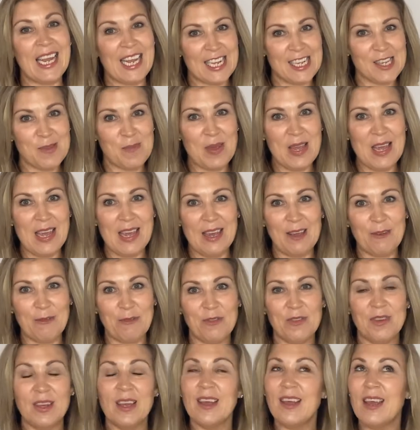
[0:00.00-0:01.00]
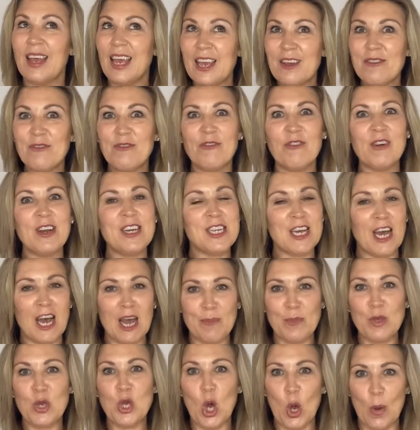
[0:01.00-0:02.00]
SPF every
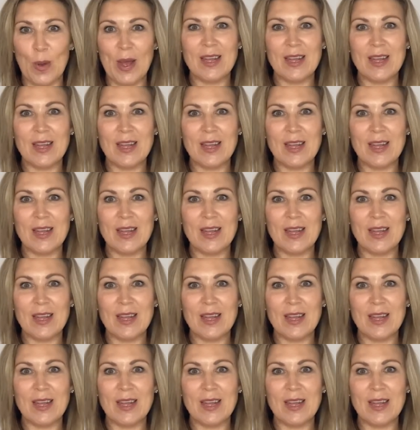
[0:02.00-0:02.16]
time you go